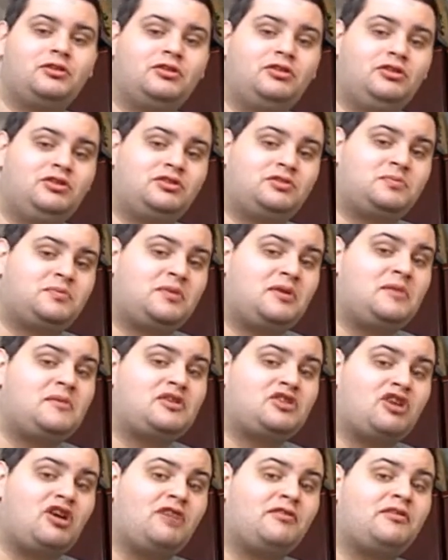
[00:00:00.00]
who's pretty
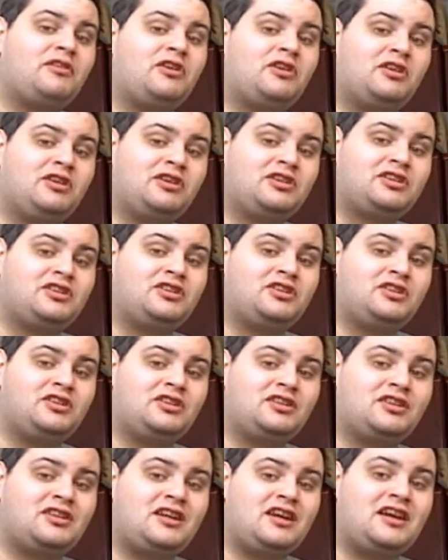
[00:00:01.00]
much often heard
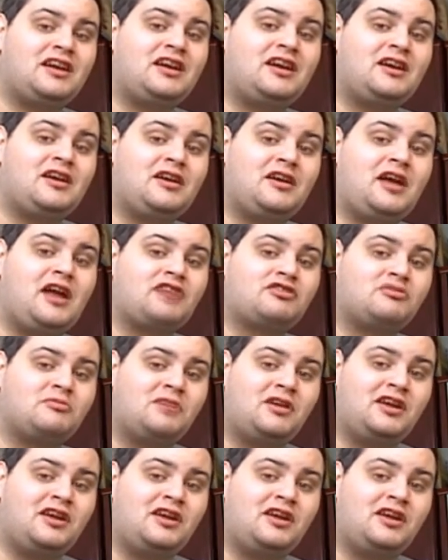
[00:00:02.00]
if